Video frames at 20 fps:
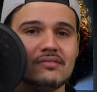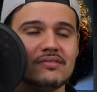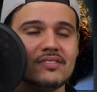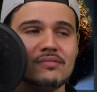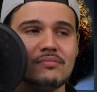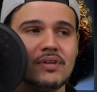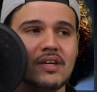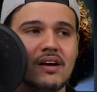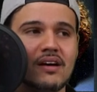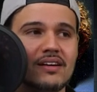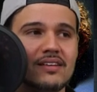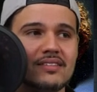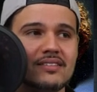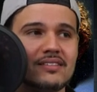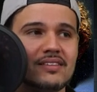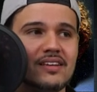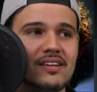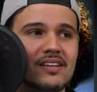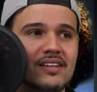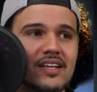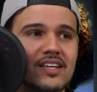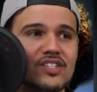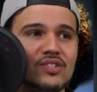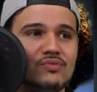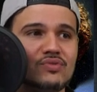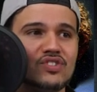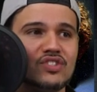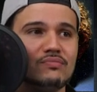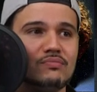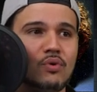to be honest. Like, she
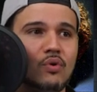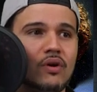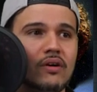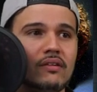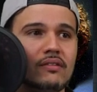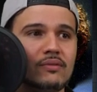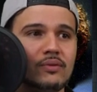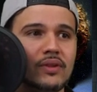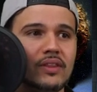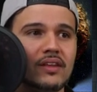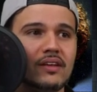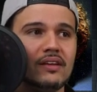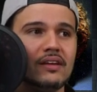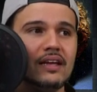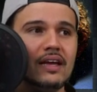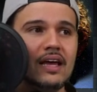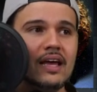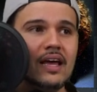was just born with it.